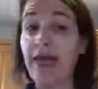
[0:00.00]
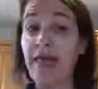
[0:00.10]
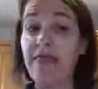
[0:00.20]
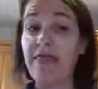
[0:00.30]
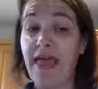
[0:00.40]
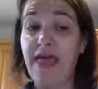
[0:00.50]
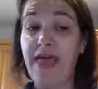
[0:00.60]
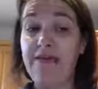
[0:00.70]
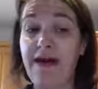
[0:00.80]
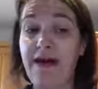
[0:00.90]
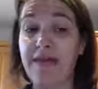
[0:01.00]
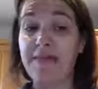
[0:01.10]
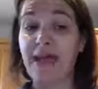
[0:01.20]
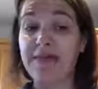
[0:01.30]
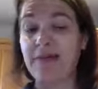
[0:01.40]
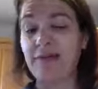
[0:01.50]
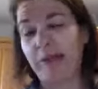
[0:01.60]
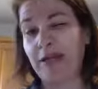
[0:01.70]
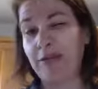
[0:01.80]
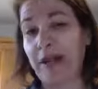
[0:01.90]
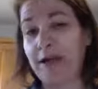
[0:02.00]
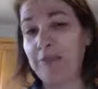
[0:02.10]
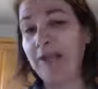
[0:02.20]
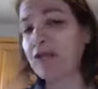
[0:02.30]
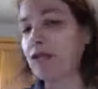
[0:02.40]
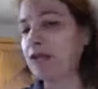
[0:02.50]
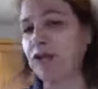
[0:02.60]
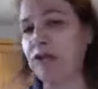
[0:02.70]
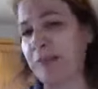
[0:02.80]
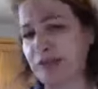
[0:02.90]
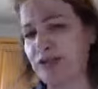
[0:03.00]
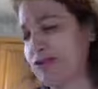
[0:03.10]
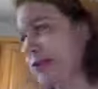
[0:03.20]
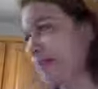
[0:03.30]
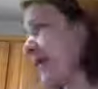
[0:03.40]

and then I'll either pick it back up later or I'll show you pictures or